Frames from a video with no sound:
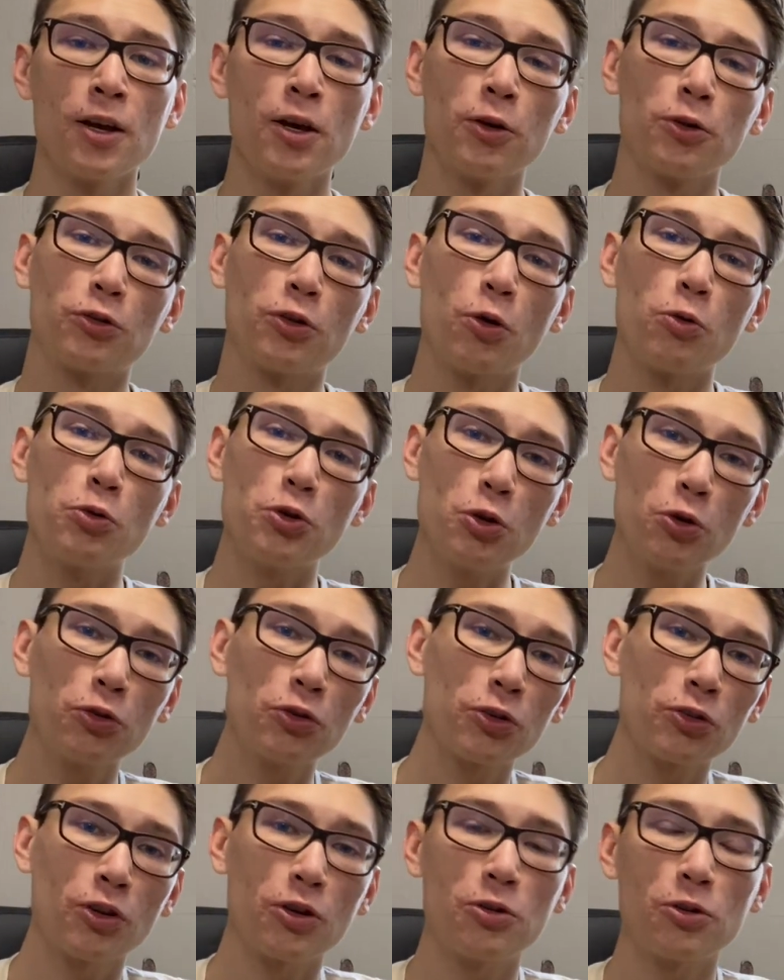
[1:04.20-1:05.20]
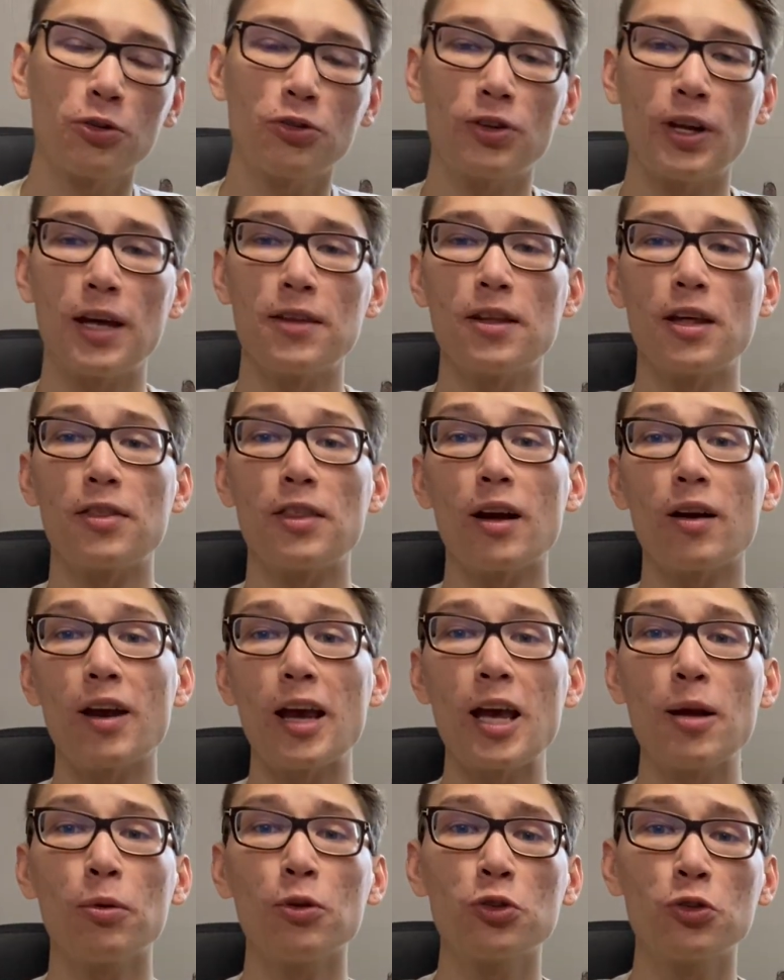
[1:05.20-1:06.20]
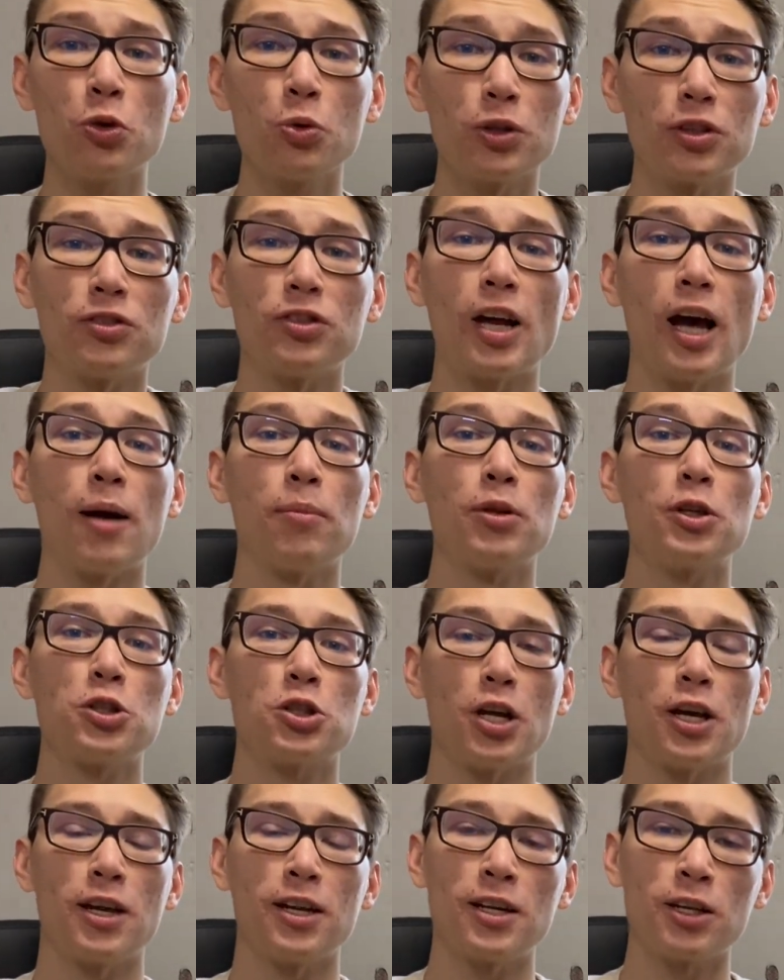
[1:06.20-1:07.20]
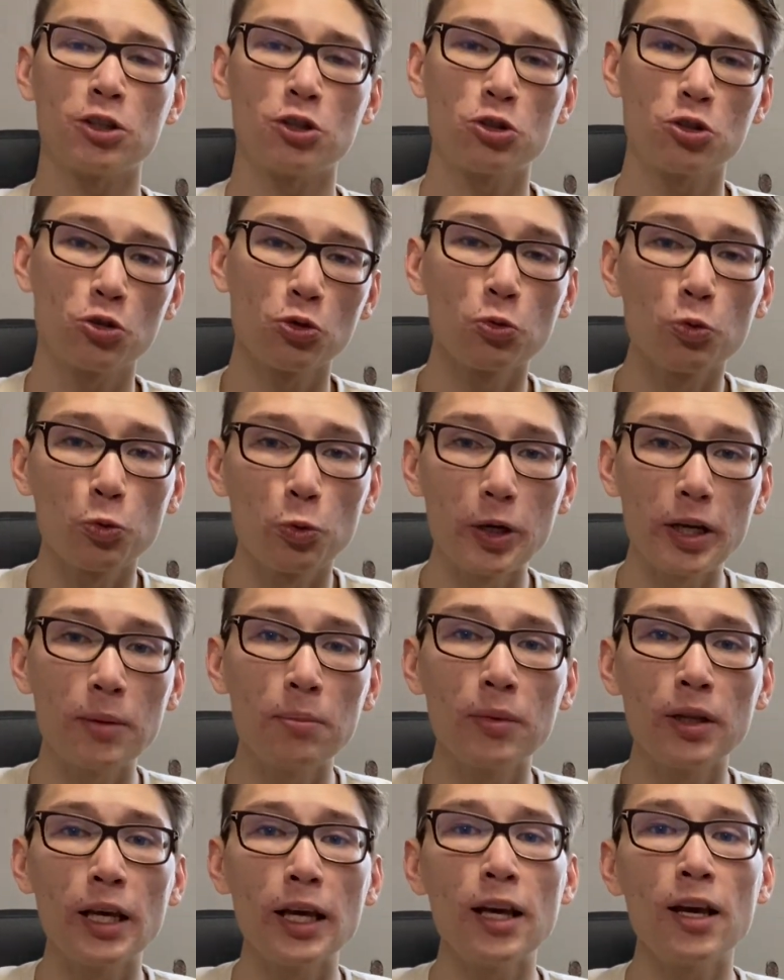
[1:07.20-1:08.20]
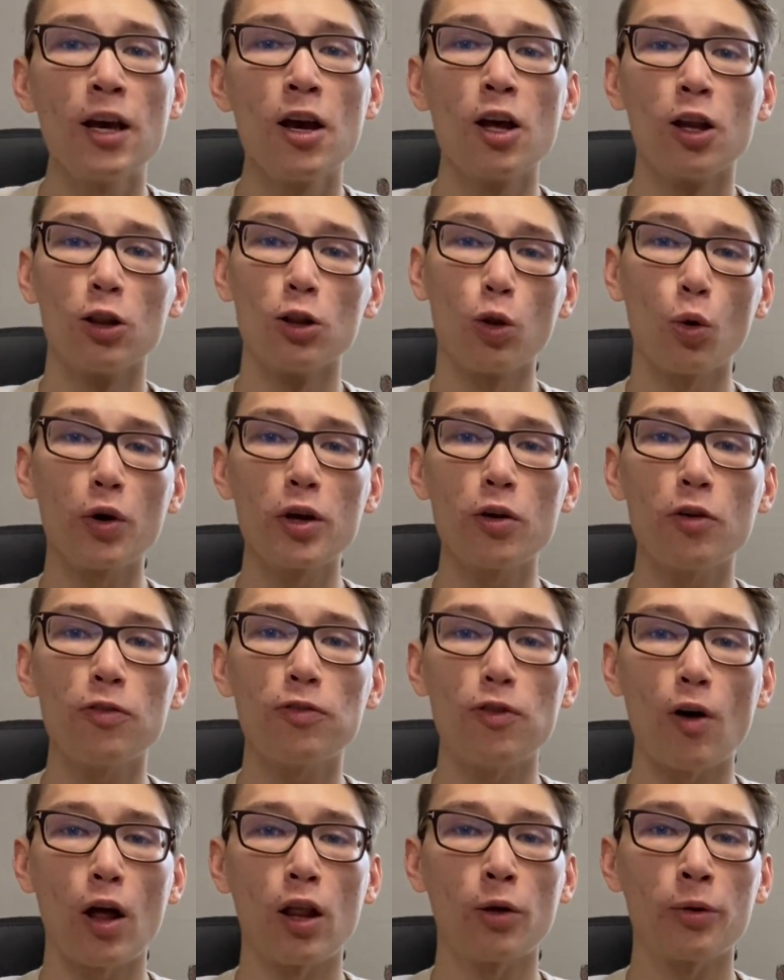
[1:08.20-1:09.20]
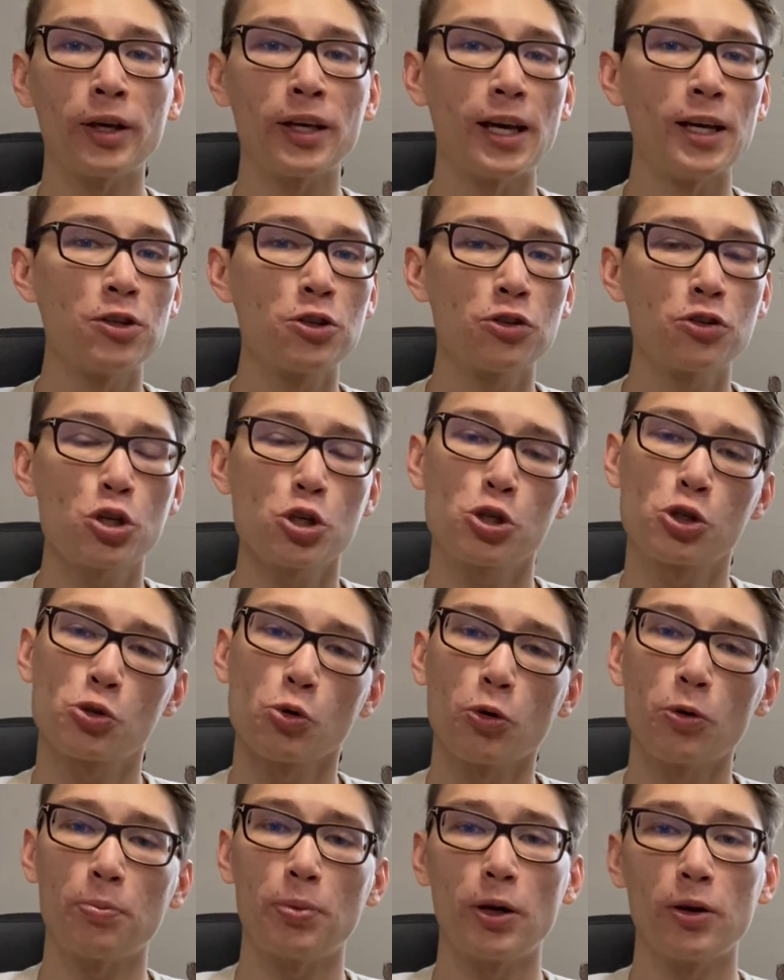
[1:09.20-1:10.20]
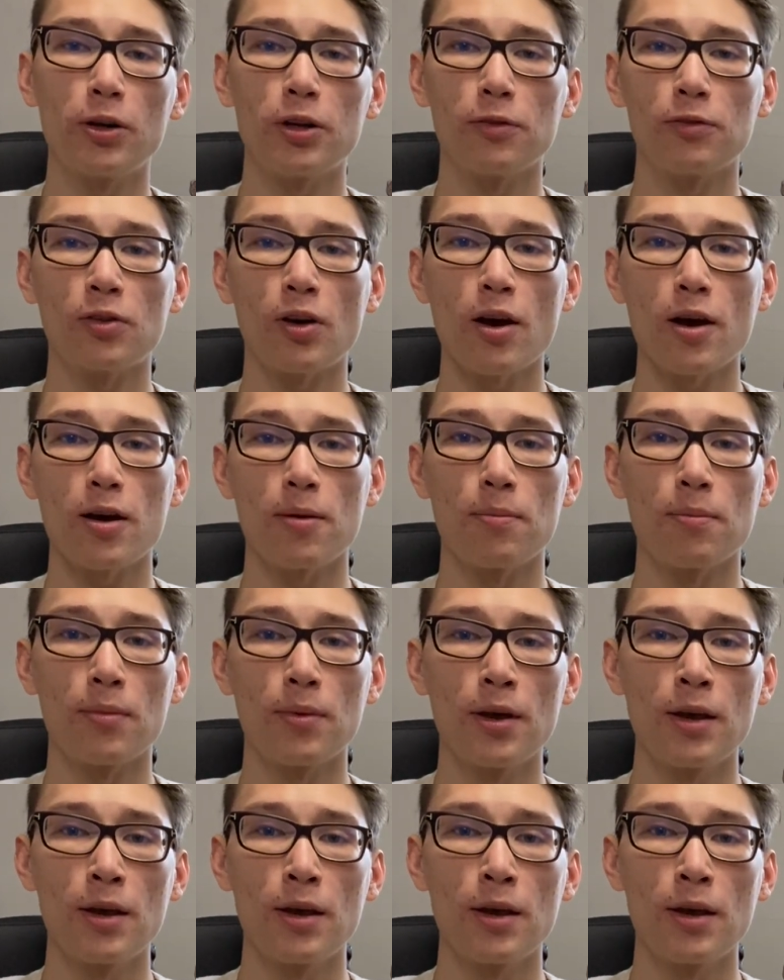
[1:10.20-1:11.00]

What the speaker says: So users understand that they're able to establish an extremely loyal following in just a short period of time.